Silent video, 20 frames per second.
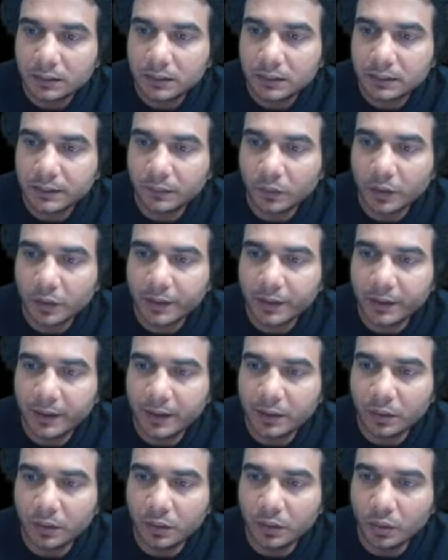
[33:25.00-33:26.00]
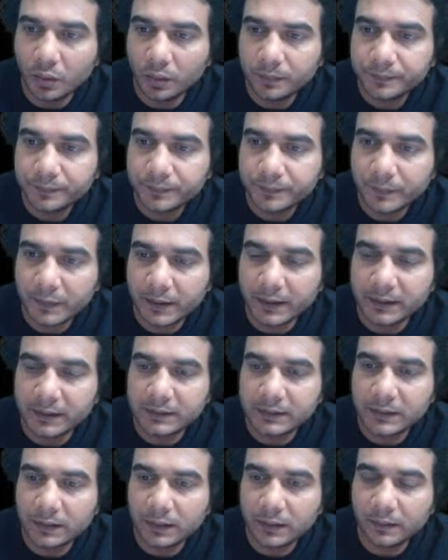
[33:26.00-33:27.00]
what you need to do
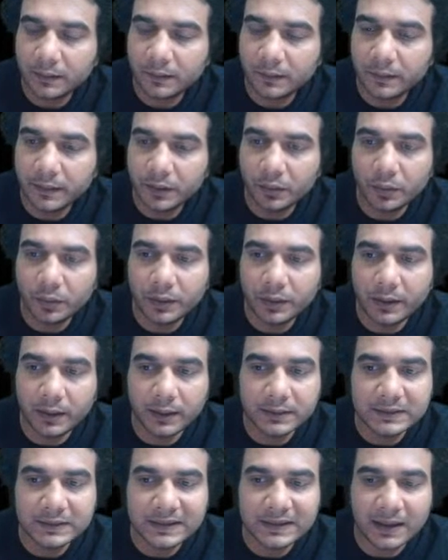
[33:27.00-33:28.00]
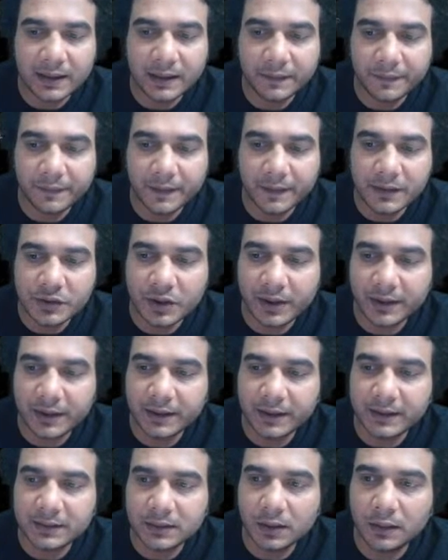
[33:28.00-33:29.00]
is you start differentiating
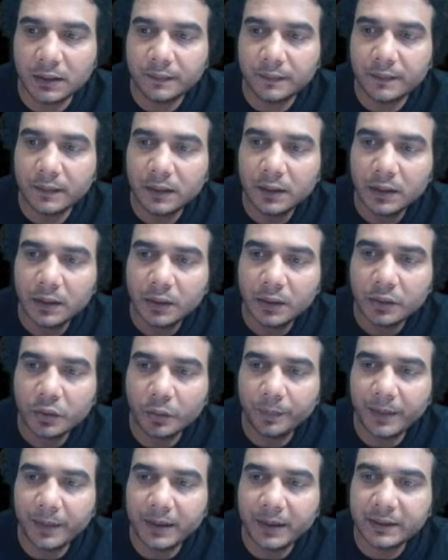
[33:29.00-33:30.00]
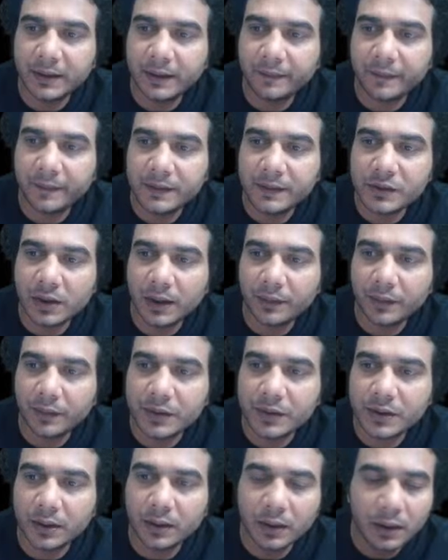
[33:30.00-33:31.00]
this curve to make the differential
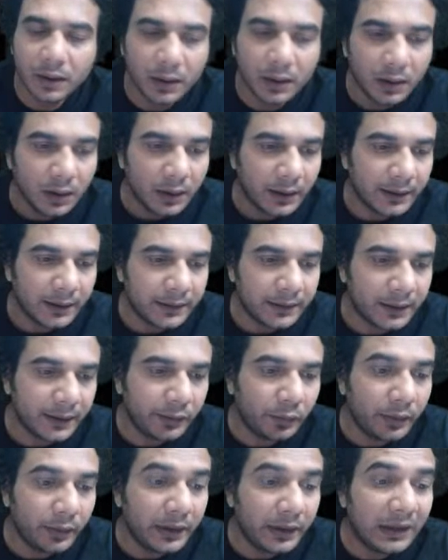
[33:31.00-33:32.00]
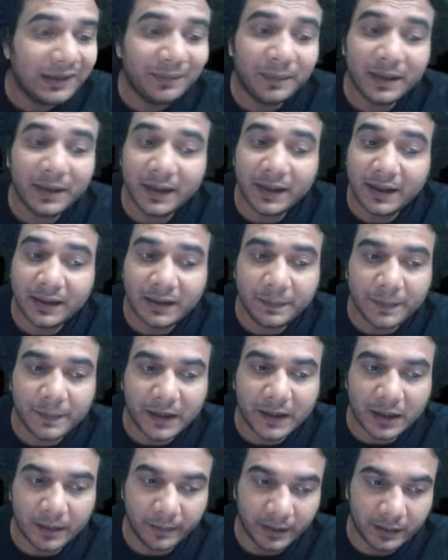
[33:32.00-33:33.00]
equation, and then you eliminate the
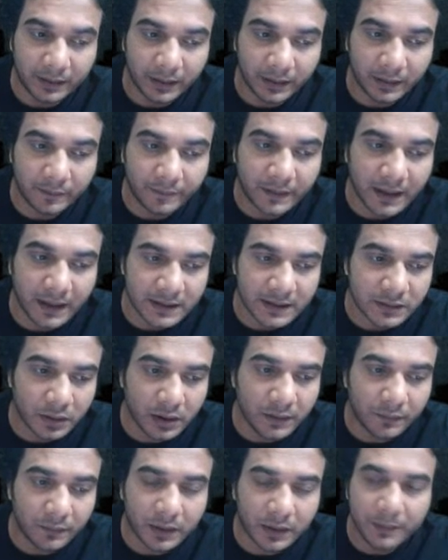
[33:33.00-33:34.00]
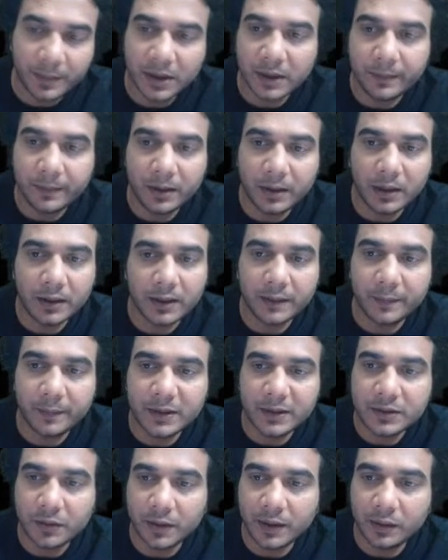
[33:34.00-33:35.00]
parameter. If it has only one parameter, that
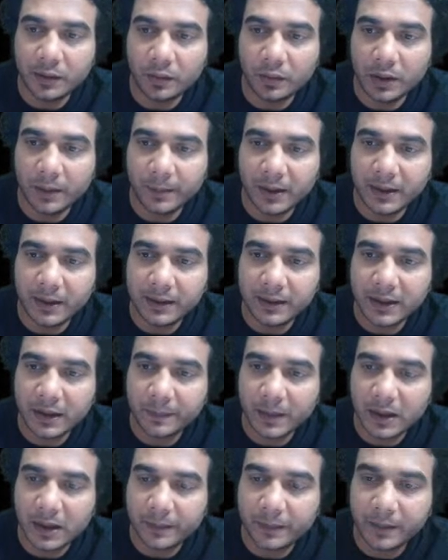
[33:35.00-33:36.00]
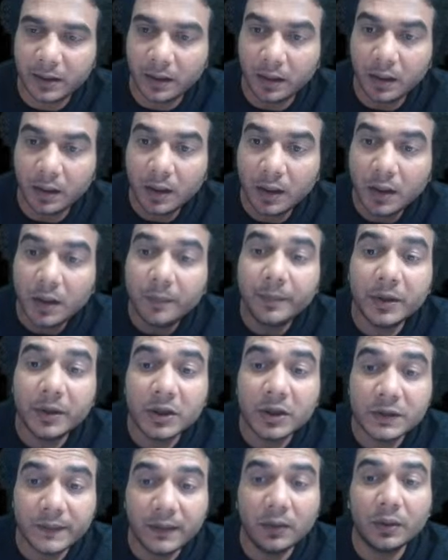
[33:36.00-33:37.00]
means you need to eliminate that parameter,
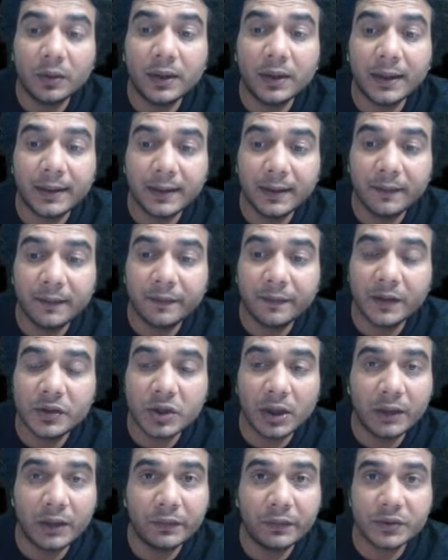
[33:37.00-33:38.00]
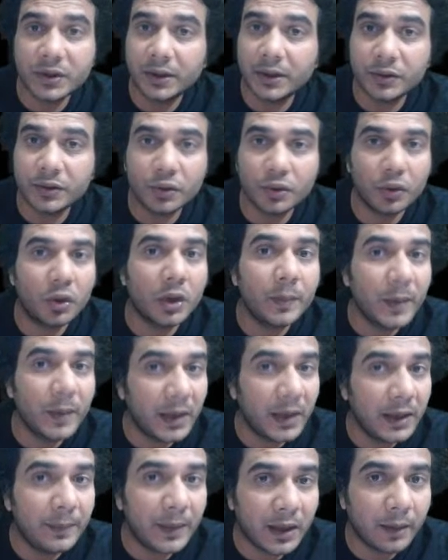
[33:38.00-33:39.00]
because we know that in differential equation there should not be
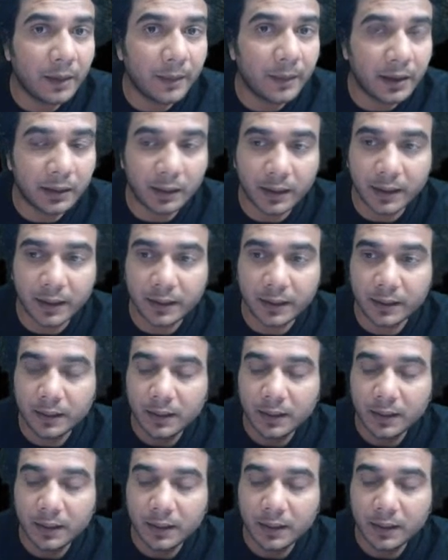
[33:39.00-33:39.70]
any parameter, right?